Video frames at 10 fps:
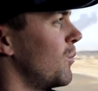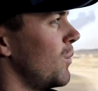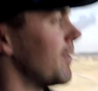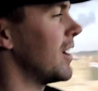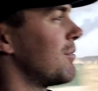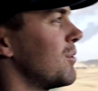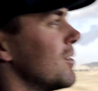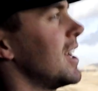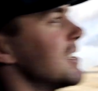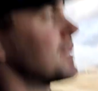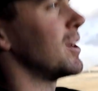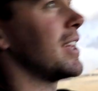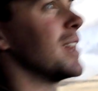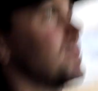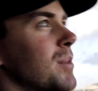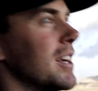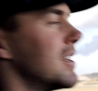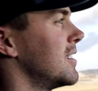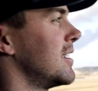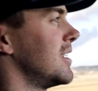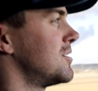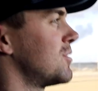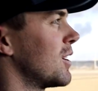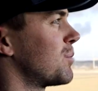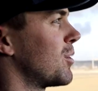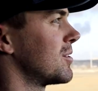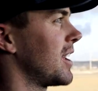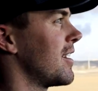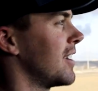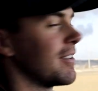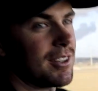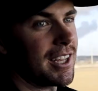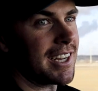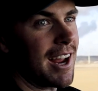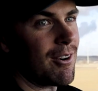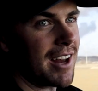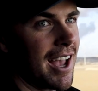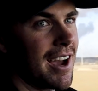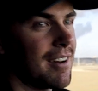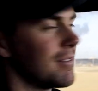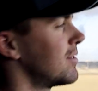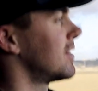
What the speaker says: We went off-road last weekend, but his truck broke down after like an hour and a half.